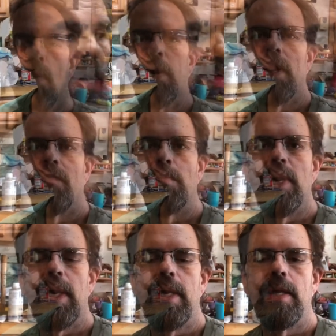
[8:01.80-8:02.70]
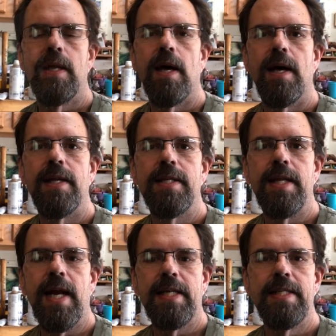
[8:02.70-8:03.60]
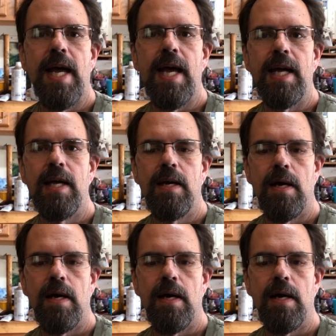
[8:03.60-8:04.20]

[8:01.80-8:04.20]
Morning, everybody. Uh, it's the next day.